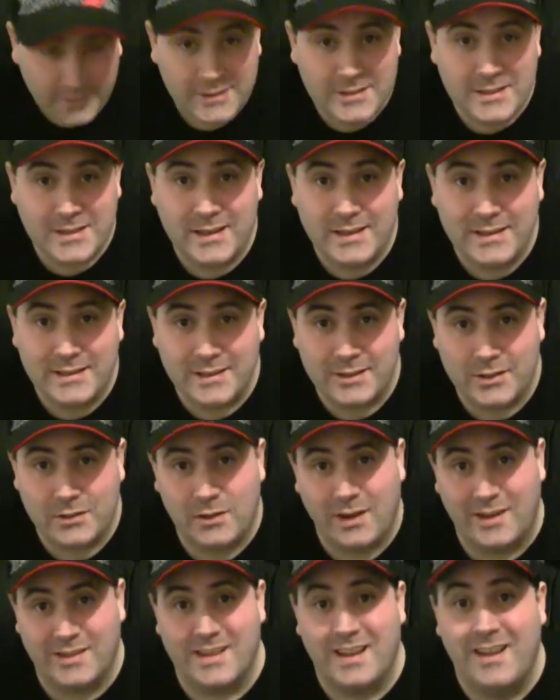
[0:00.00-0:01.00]
Jesus
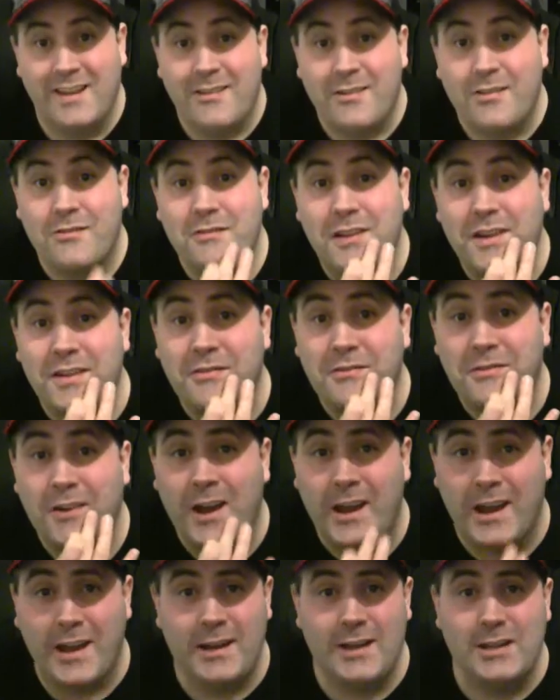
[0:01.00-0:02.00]
Christ. 3
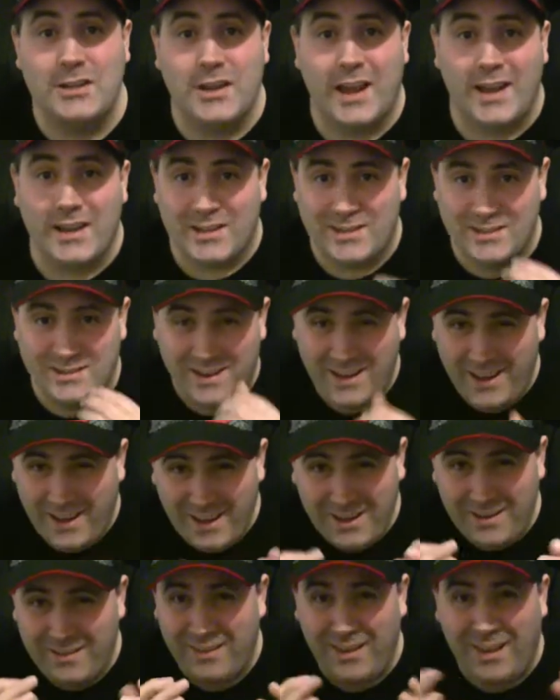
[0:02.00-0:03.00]
fucking injections.
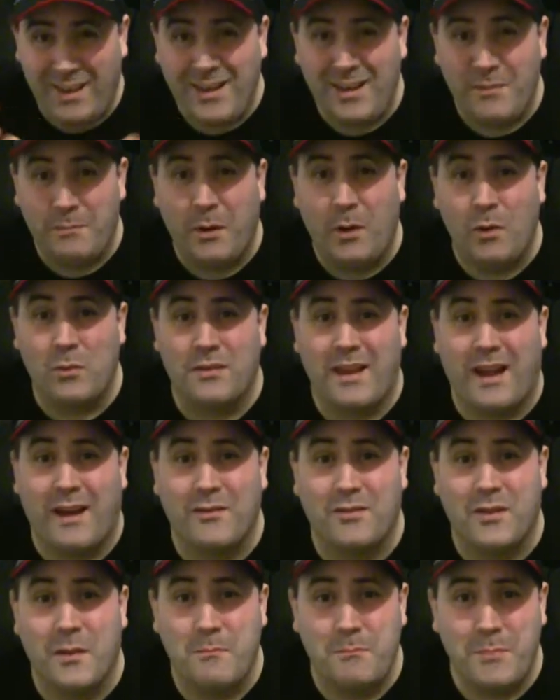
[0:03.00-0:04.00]
He pulled
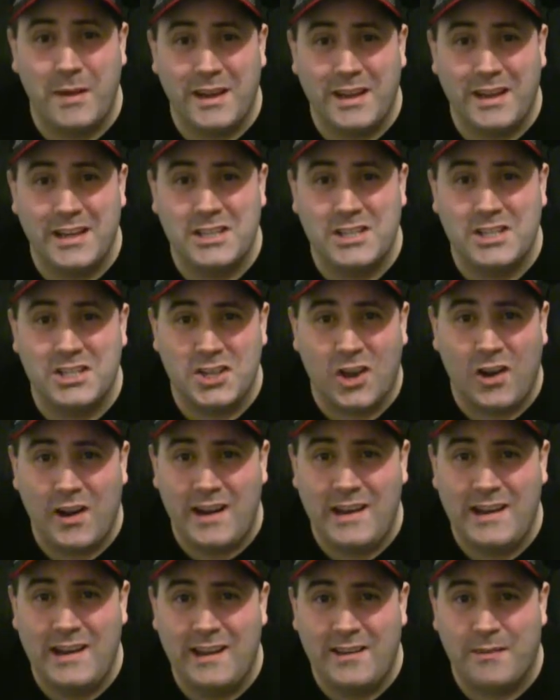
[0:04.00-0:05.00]
out the biggest,
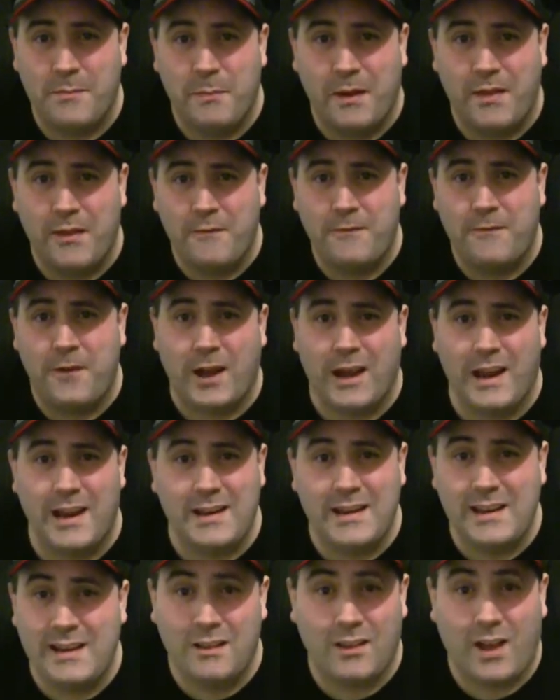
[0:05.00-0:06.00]
shiniest motherfucking
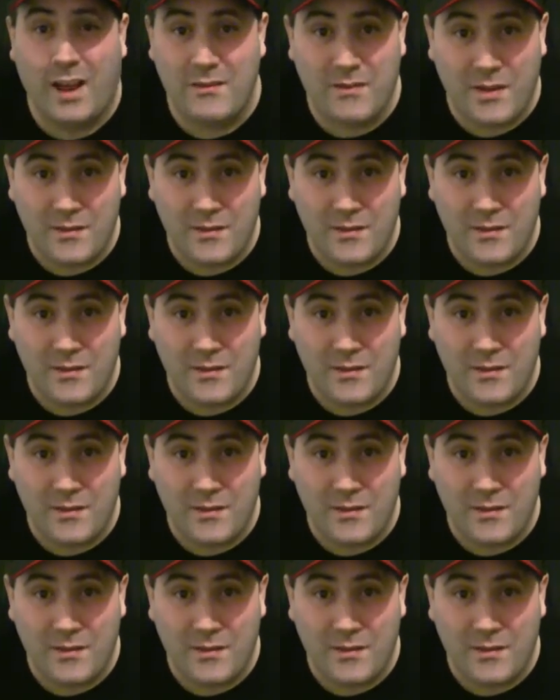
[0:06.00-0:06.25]
needle I've